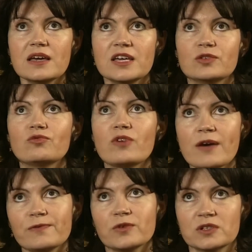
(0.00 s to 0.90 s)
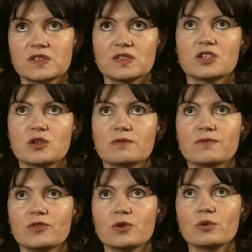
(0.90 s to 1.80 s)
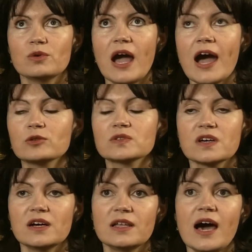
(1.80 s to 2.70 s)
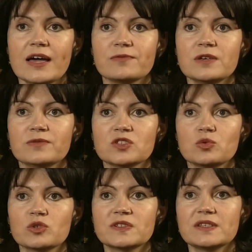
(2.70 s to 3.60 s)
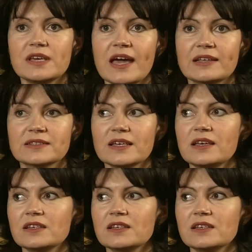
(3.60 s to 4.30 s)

in reference to throughout her life, even towards the end.